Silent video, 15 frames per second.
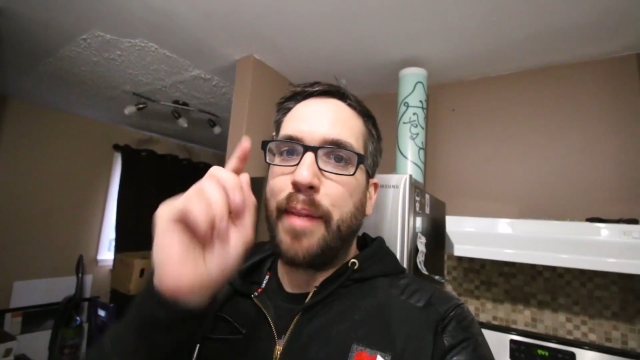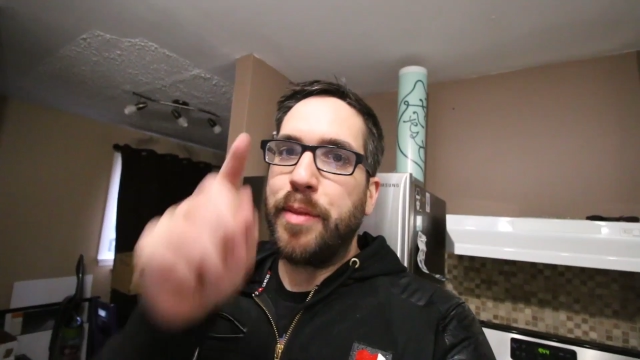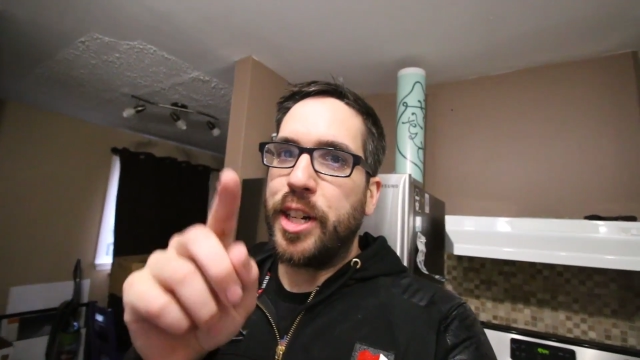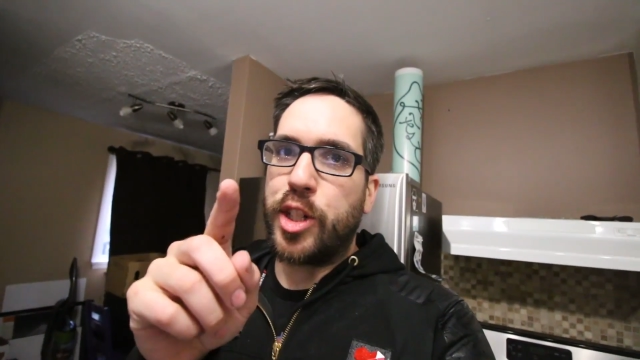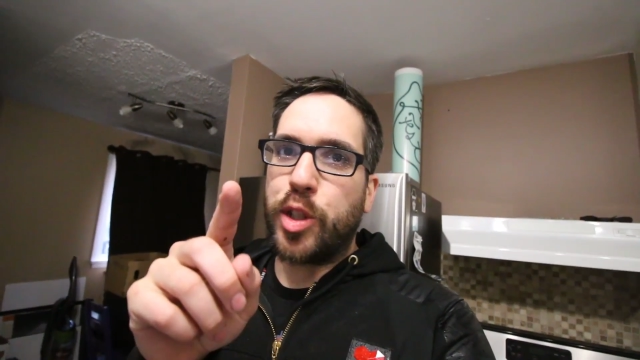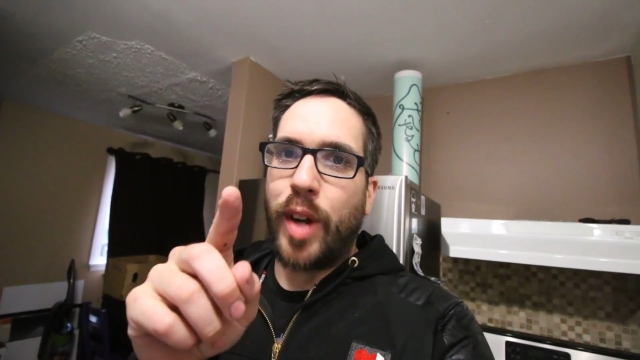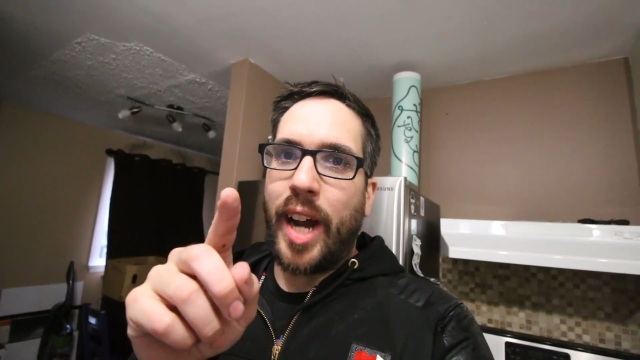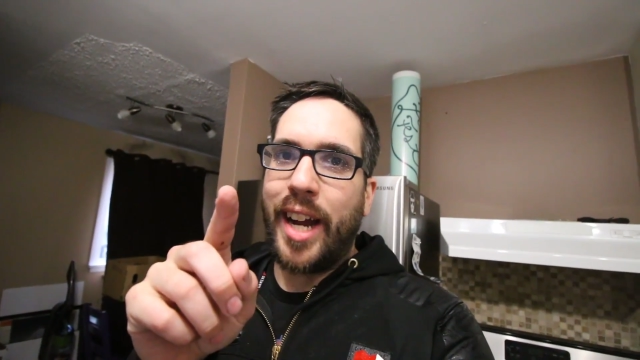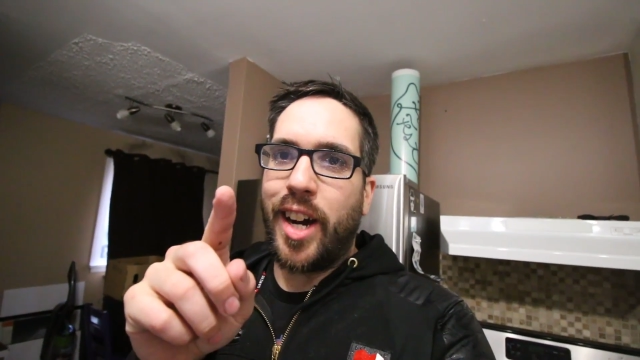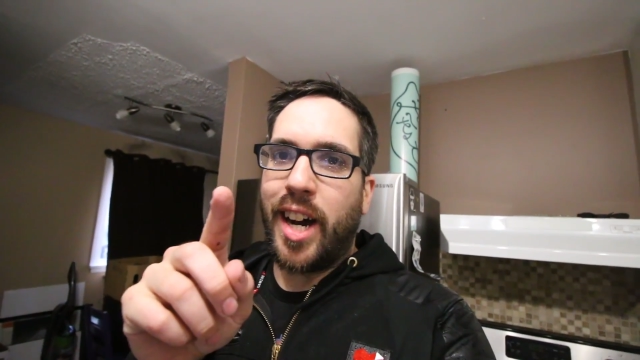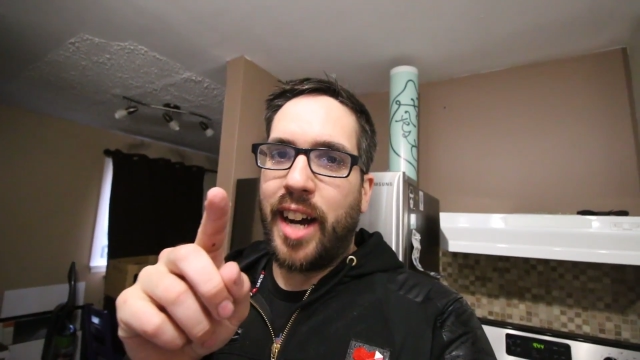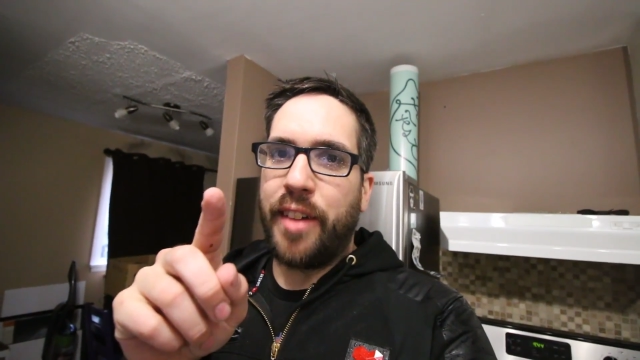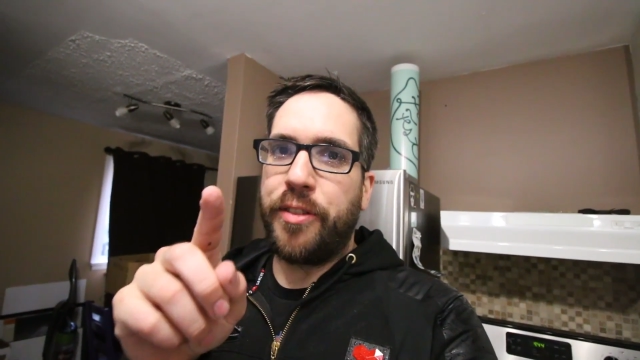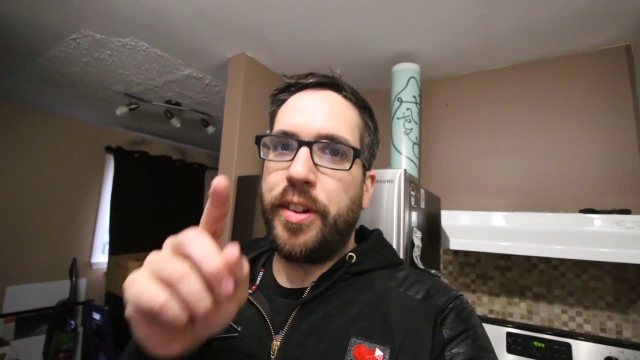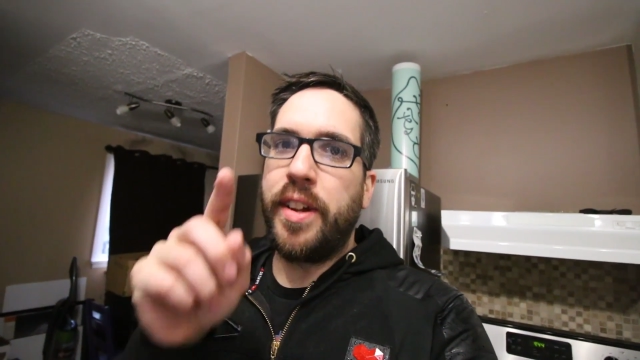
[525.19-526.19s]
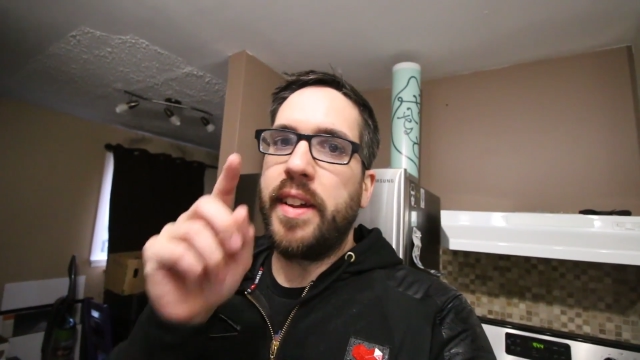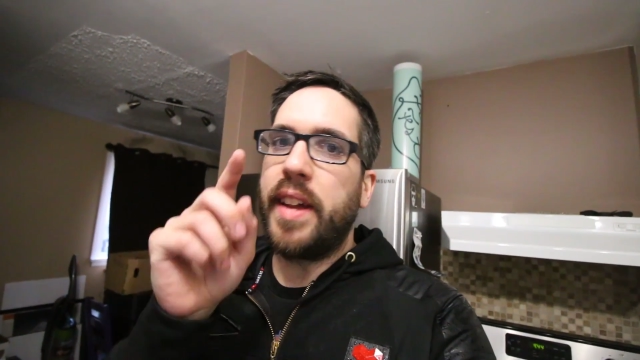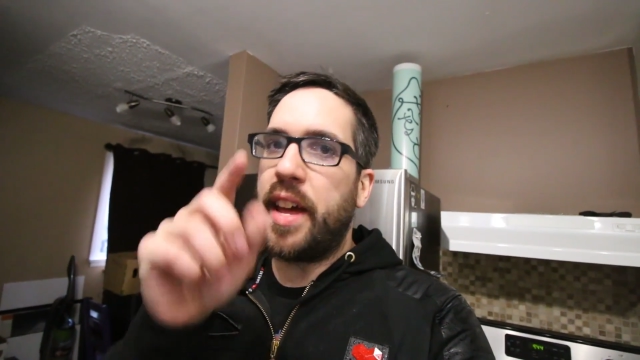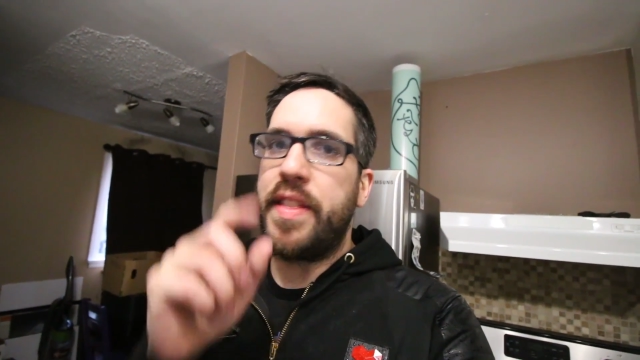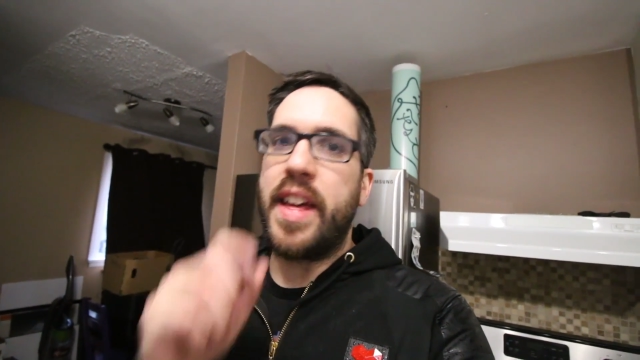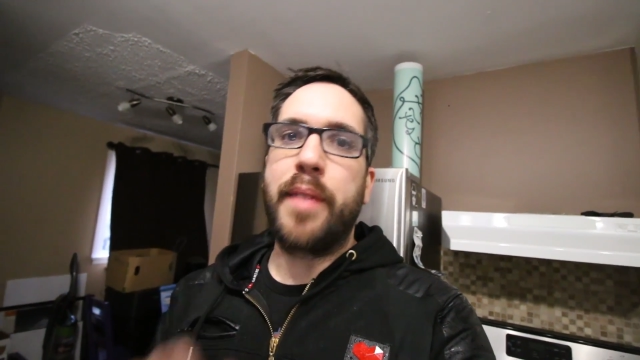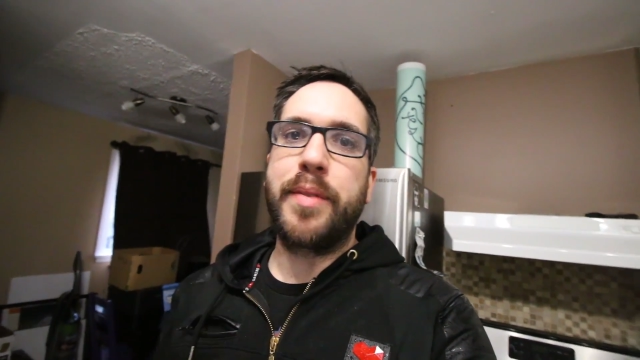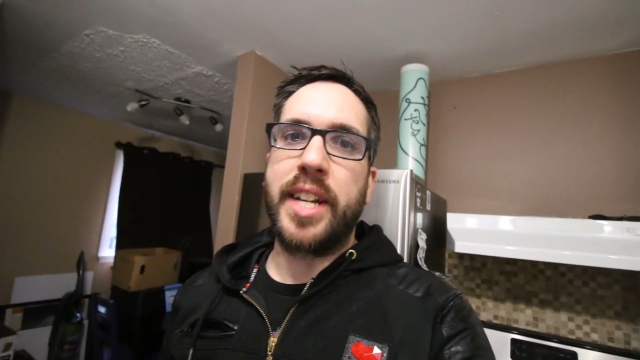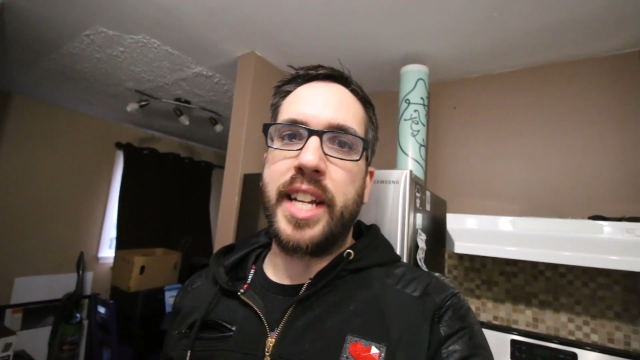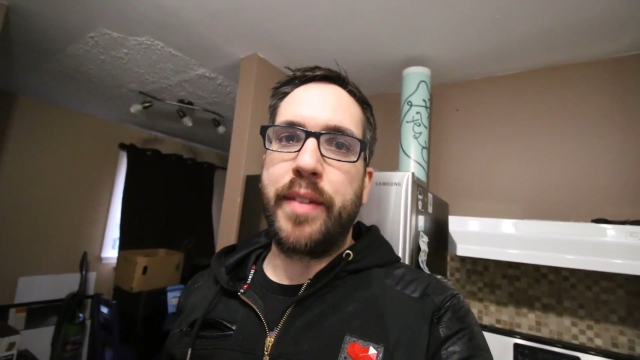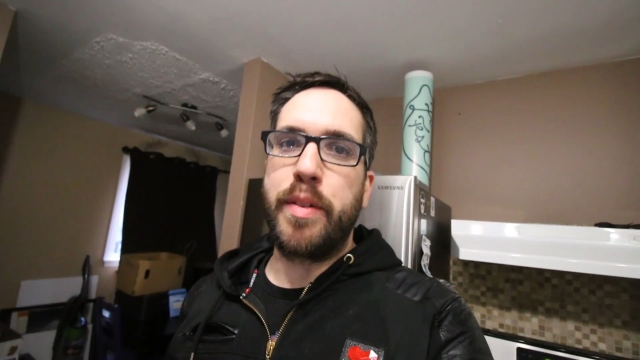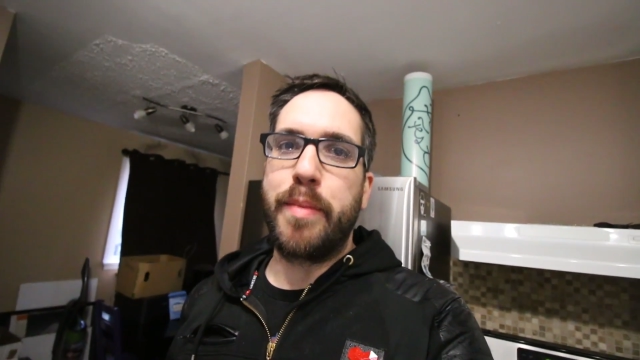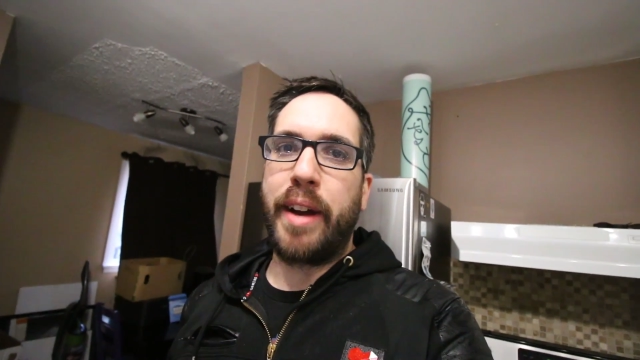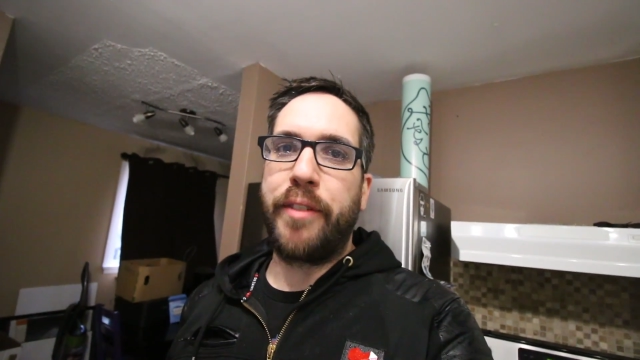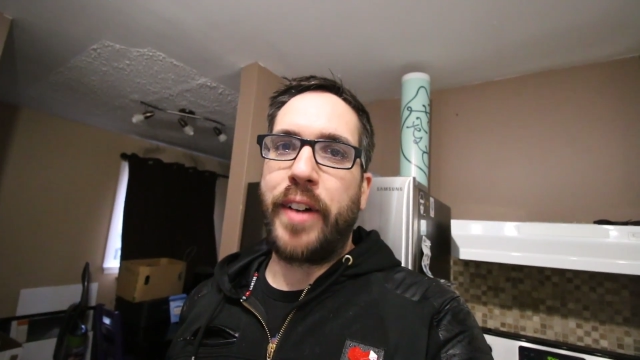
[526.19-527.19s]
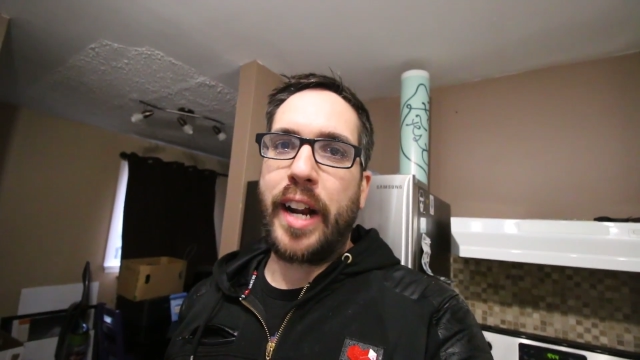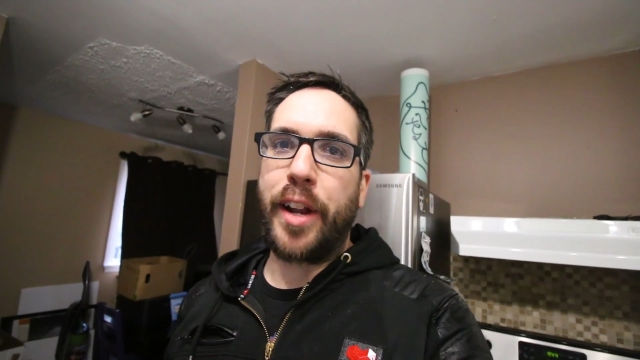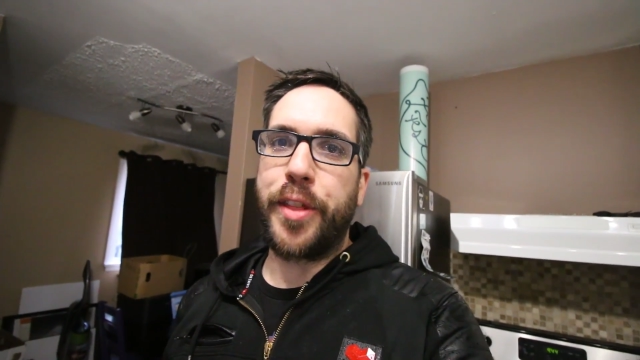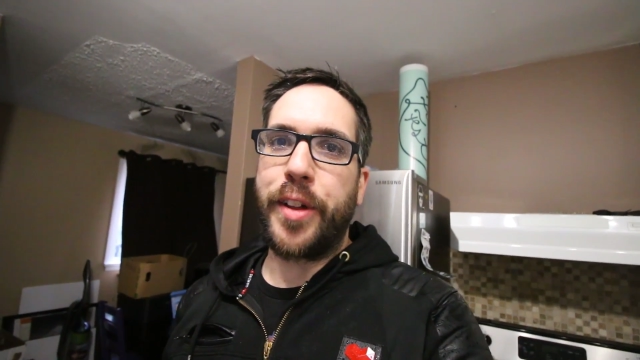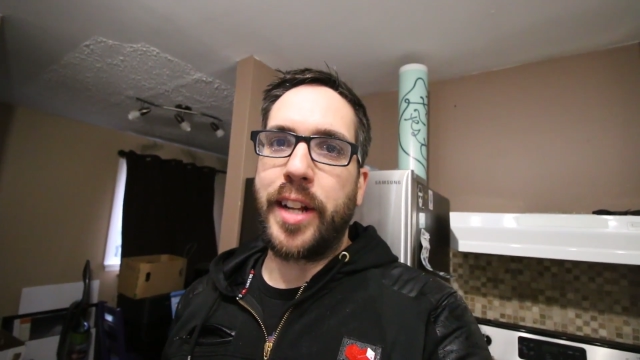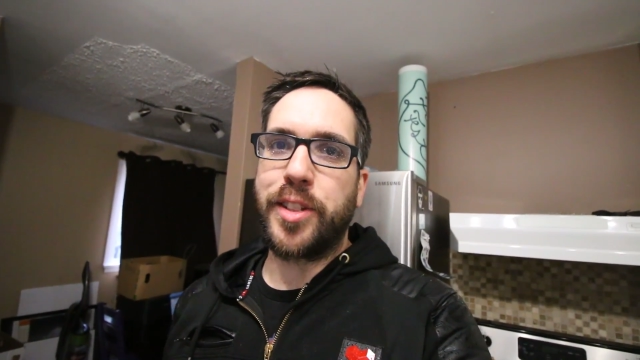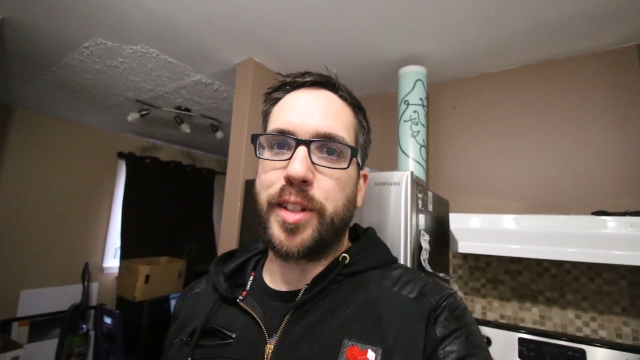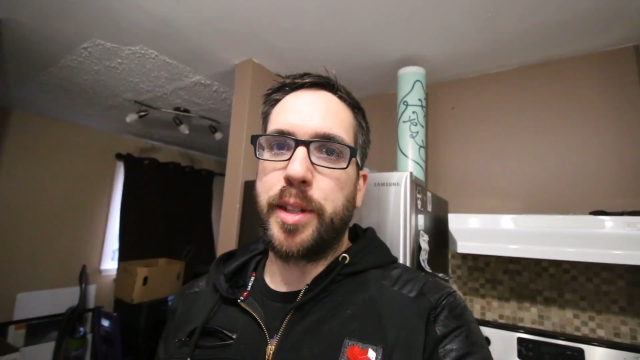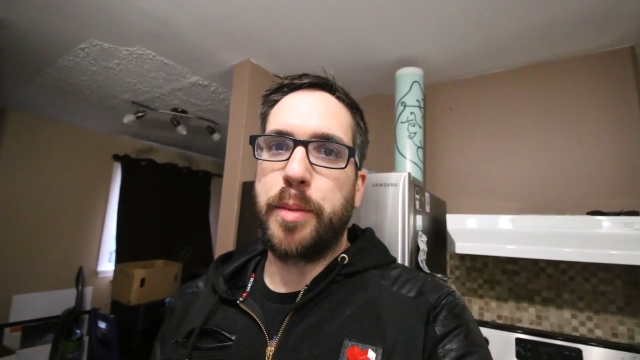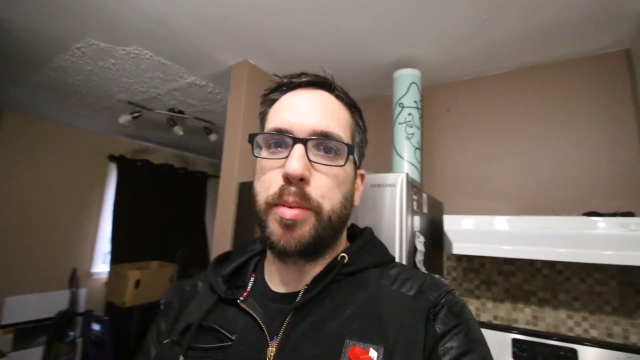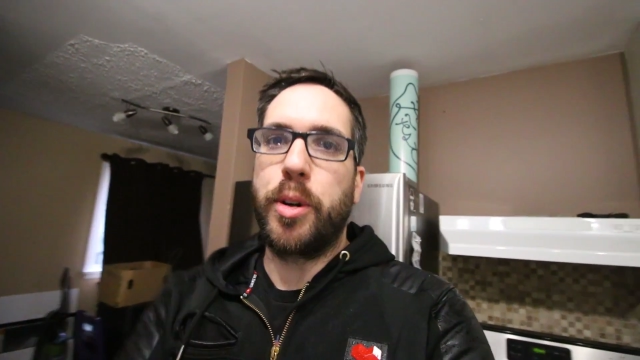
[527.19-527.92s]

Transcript: I'm gonna dry off and then I'm gonna give you my final thoughts on the